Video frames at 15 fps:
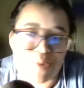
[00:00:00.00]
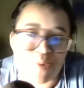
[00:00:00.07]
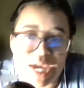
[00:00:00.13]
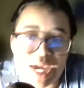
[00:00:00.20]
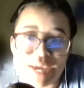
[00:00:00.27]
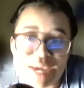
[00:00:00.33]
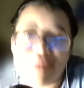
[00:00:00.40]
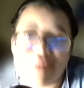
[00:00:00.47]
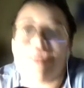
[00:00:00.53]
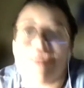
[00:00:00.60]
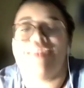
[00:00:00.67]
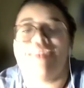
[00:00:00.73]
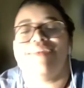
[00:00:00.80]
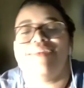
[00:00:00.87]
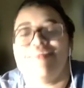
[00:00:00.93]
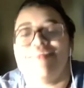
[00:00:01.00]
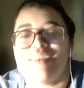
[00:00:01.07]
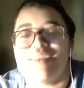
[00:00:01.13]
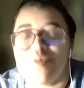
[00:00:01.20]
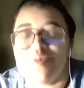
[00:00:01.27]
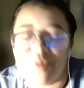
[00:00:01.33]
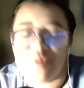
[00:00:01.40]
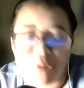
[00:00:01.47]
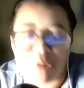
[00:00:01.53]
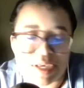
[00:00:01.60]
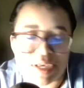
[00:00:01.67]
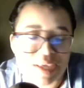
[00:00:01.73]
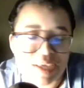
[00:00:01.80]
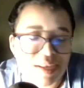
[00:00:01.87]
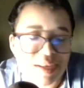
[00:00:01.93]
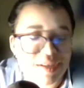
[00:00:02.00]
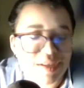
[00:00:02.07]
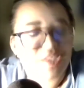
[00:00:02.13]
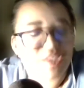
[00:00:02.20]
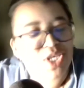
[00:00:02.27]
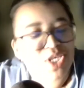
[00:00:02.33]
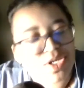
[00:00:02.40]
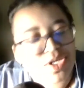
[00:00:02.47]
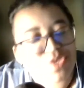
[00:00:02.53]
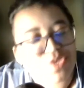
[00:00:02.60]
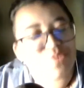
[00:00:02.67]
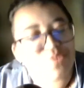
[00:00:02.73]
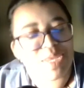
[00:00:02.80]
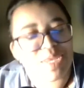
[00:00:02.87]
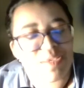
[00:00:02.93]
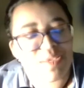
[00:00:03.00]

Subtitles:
Right. And I think that's what it was. It took too many